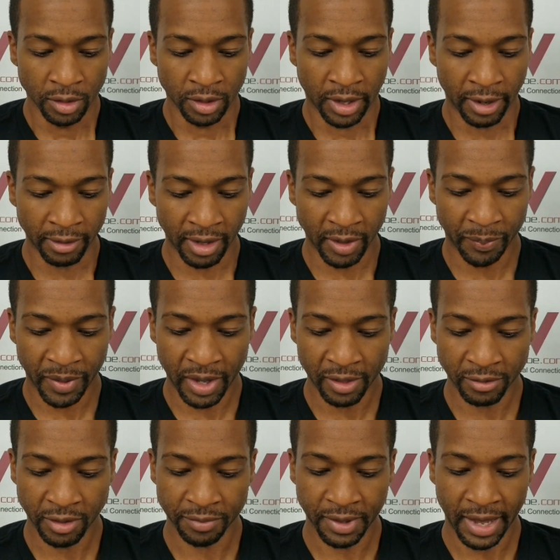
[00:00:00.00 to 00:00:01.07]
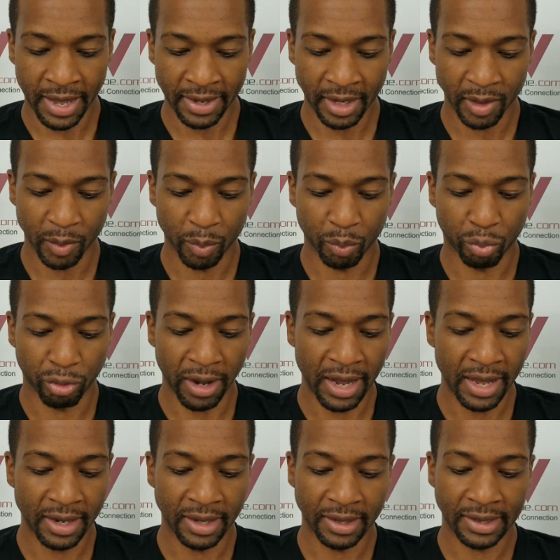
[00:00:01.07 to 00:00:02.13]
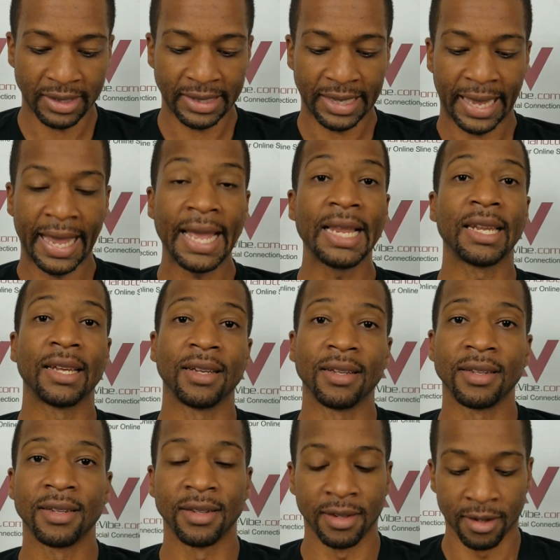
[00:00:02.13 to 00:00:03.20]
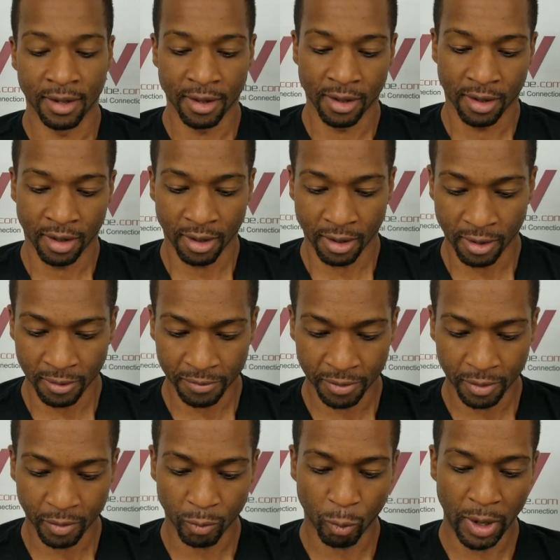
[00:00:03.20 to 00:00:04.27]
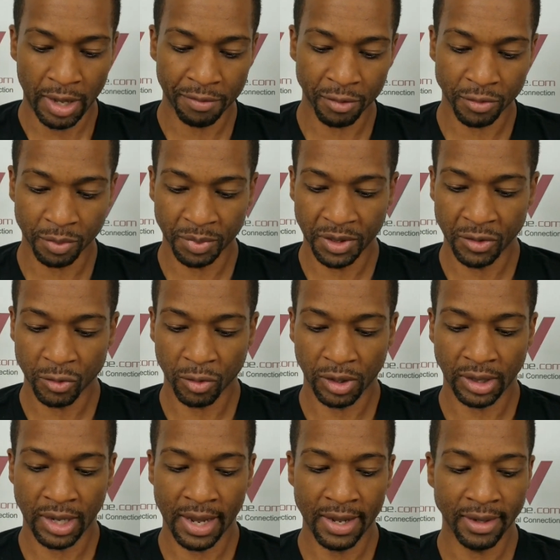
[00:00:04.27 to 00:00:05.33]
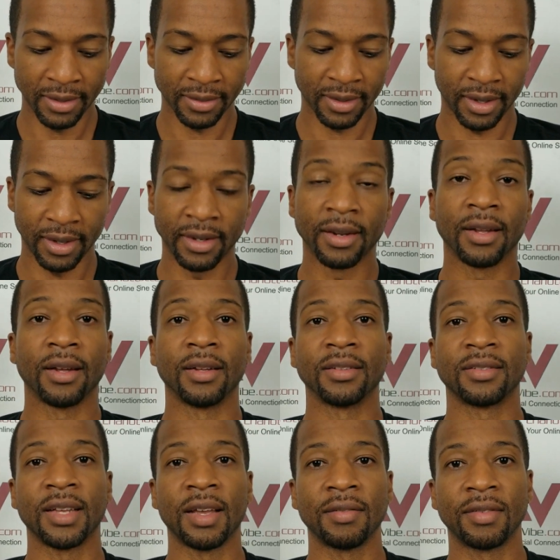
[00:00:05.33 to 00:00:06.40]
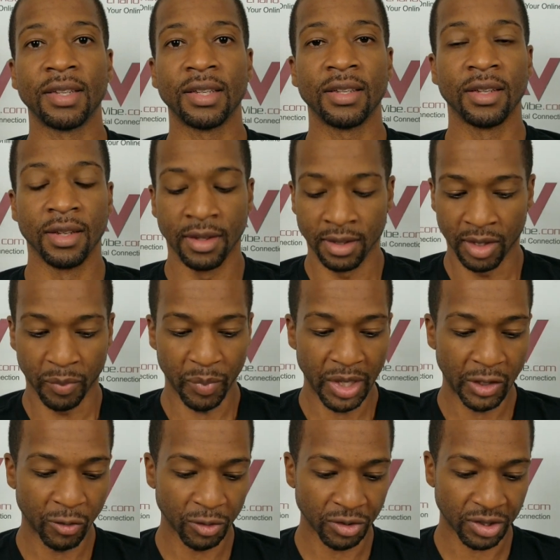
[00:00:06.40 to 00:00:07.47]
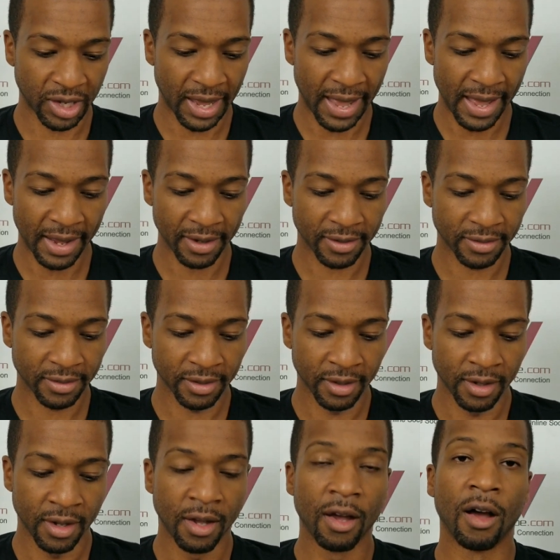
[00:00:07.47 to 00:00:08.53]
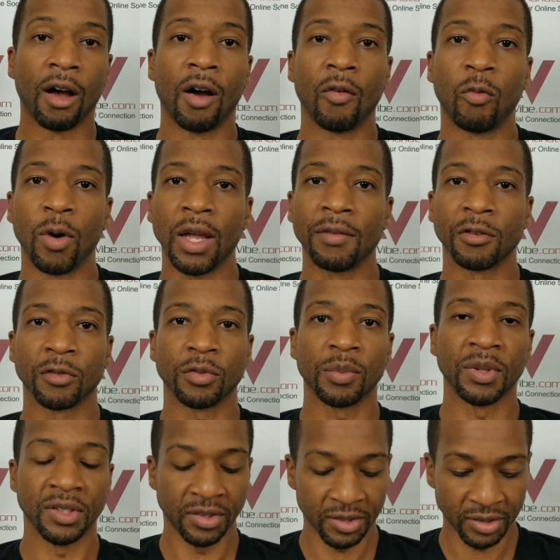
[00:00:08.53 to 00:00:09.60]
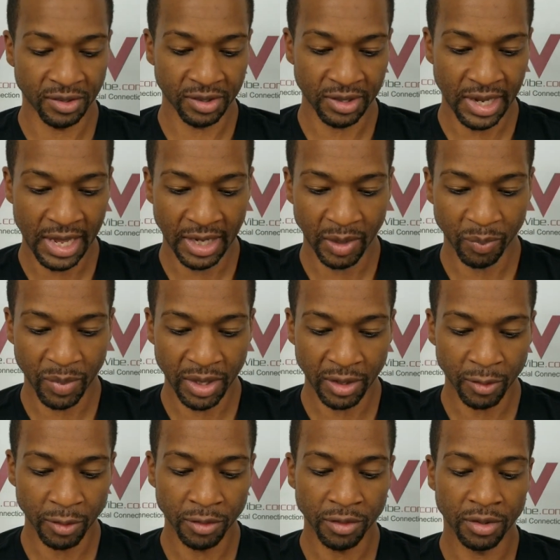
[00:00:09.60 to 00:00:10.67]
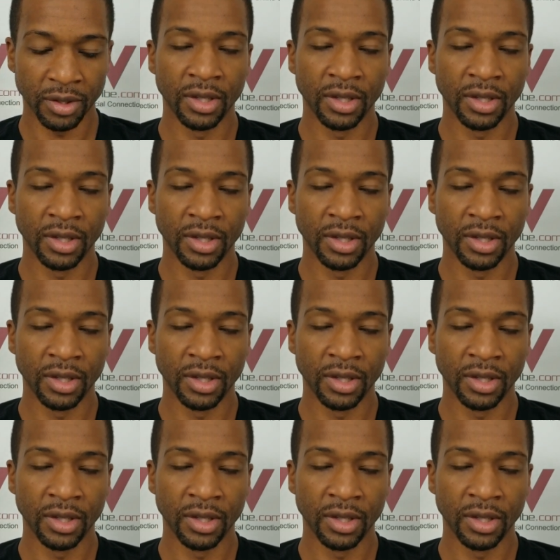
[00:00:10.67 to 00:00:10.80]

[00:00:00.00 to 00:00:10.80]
Carolina Panthers have added Brad Kaya off of waivers from Detroit Lions and uh, safety Demetrious Cox off waivers from the Cincinnati Bengals.